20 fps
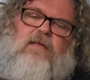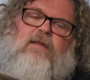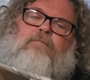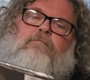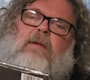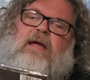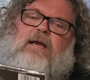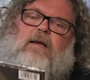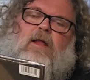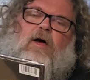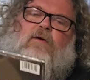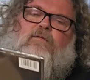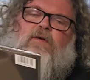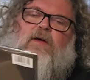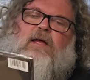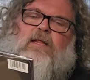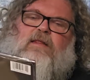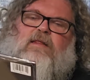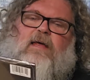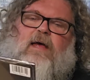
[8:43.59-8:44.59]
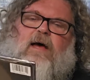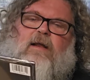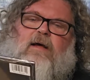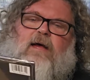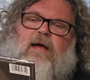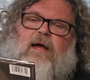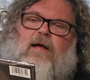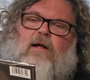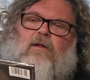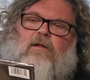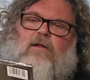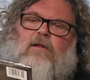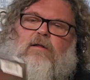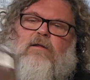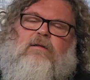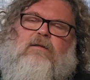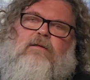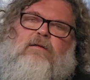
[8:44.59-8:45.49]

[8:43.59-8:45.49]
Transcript: is Meatloaf Hits Out of Hell.